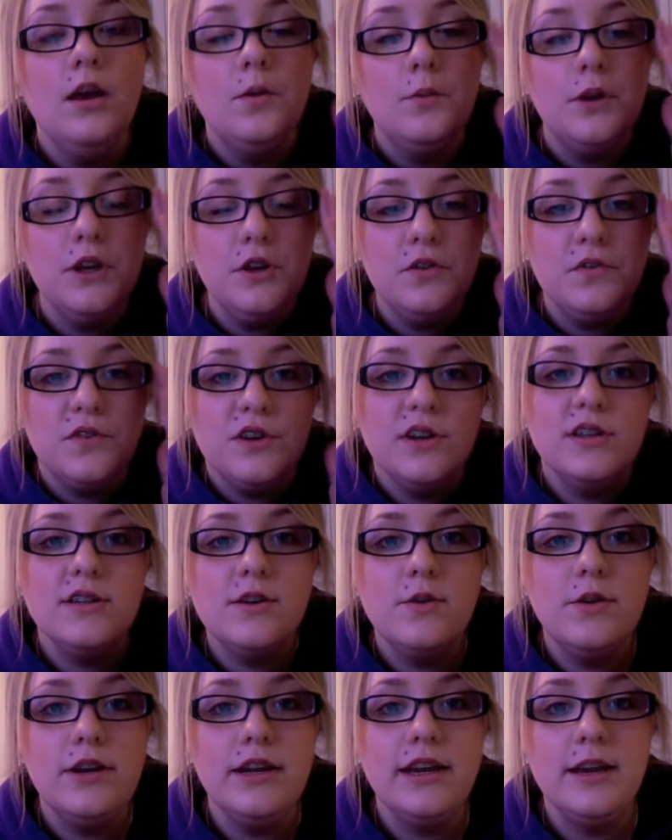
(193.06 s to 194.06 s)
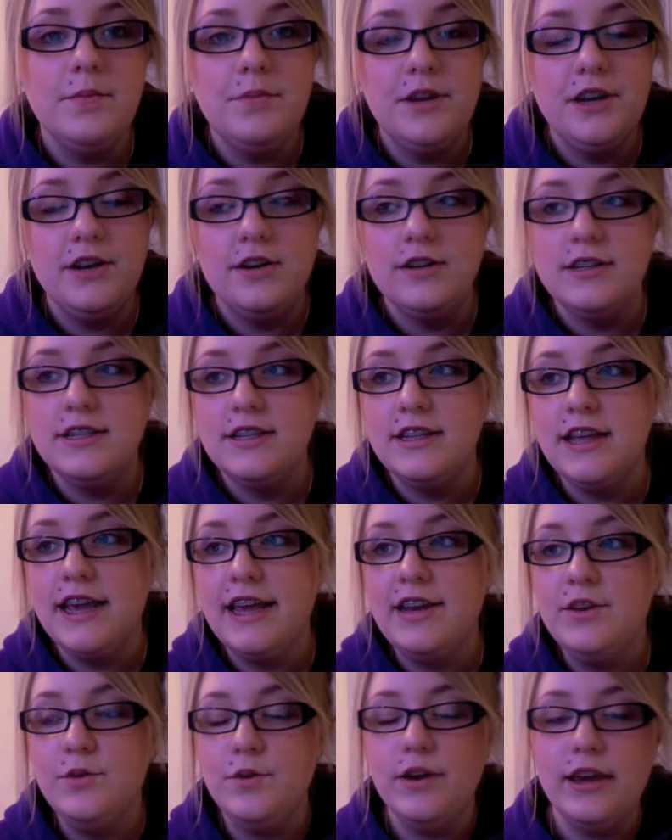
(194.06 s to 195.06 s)
When you first go in to get pierced,
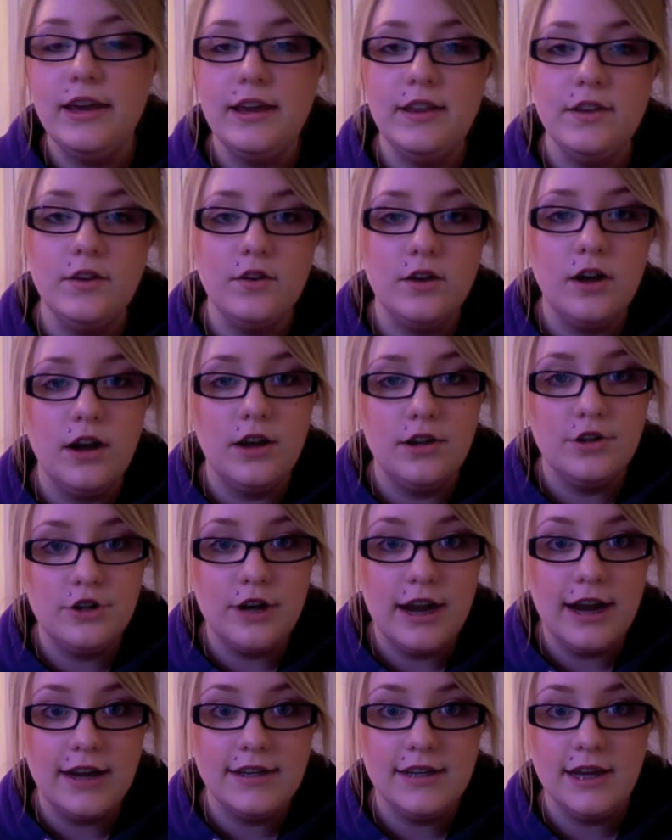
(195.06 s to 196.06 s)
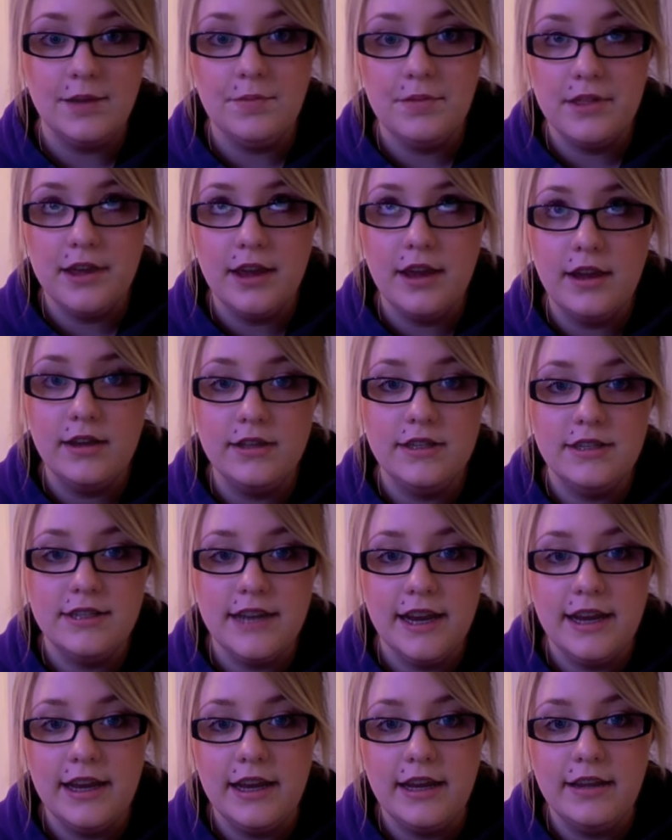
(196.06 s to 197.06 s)
they do a little contract type thing
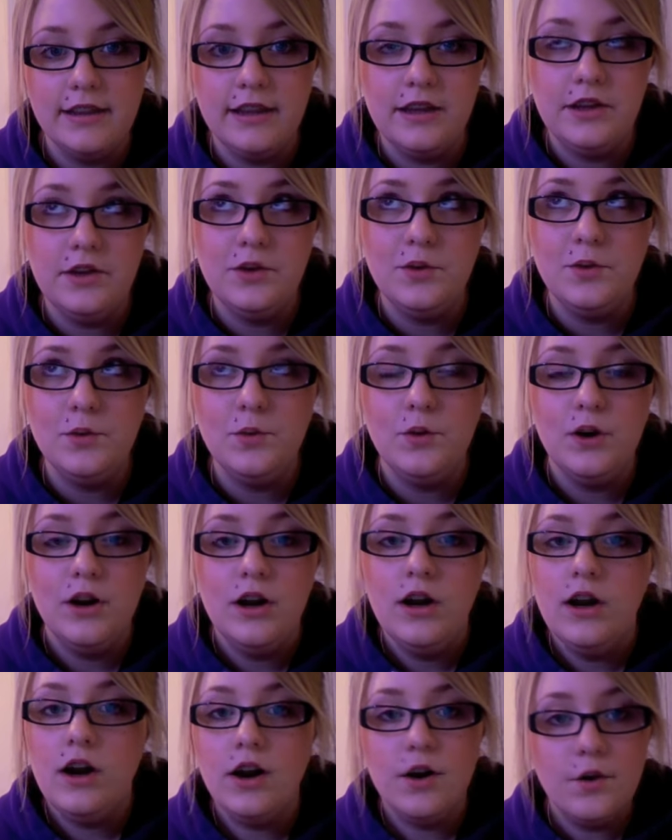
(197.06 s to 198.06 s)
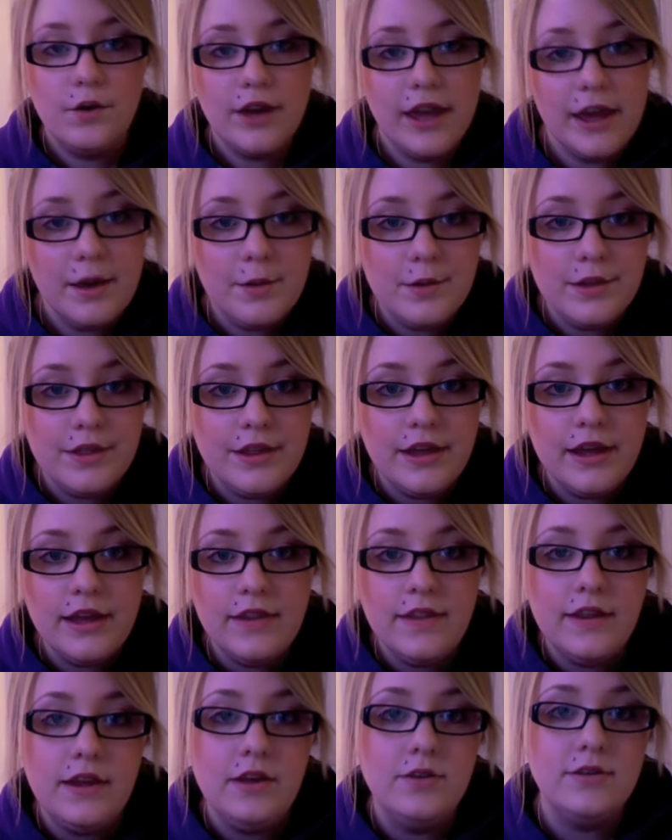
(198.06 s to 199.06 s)
stating that you are okay with
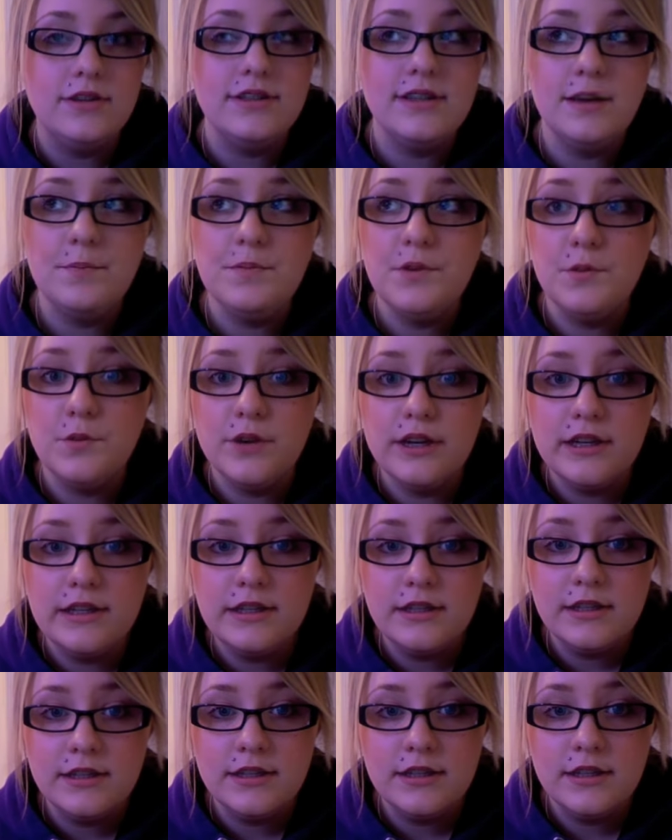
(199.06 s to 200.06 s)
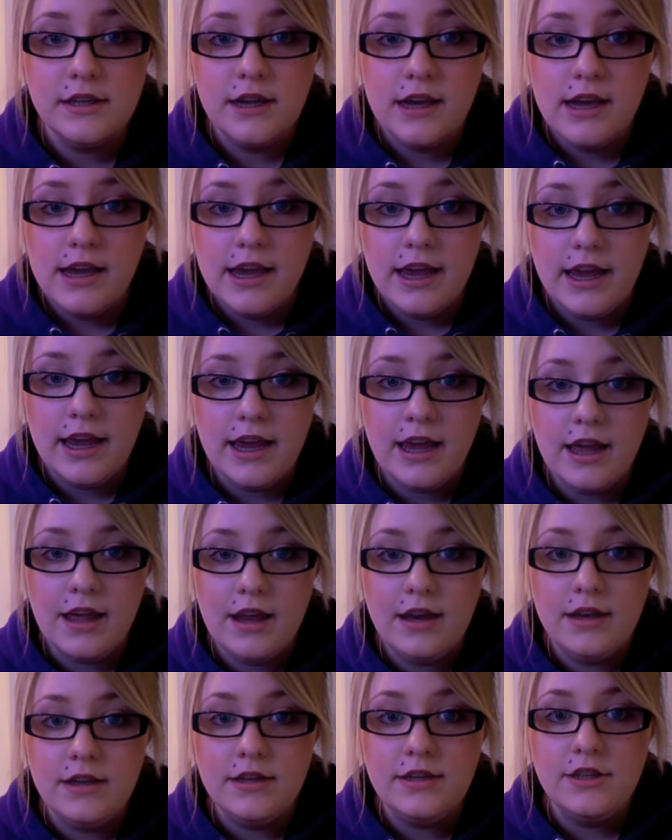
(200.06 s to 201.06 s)
it, that you accept the risks,
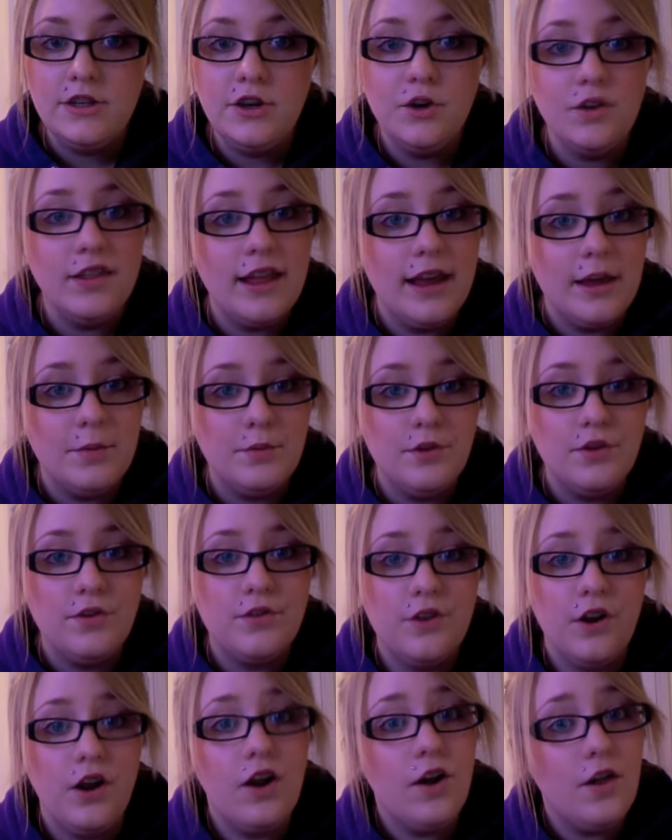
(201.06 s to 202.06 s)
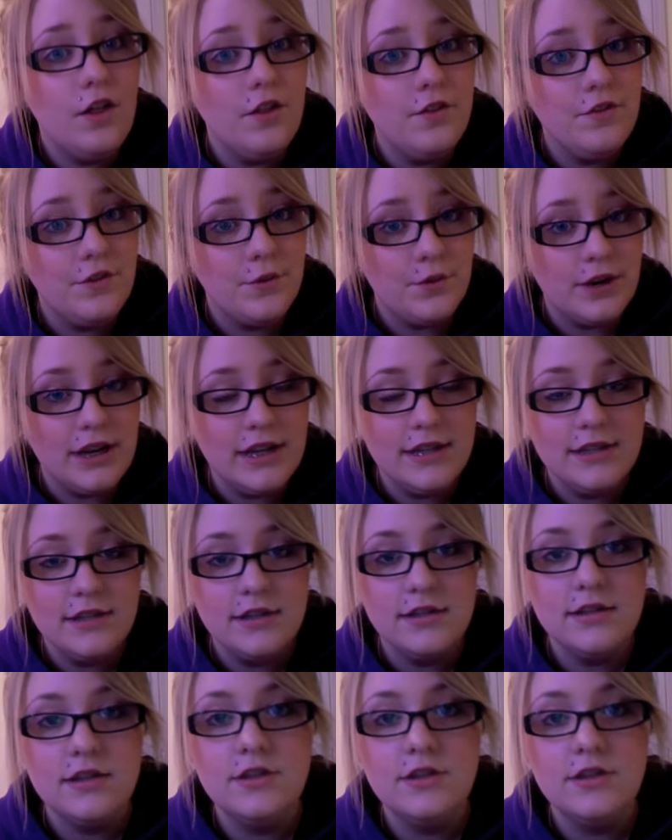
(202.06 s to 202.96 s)
and you're liable for all of the risks.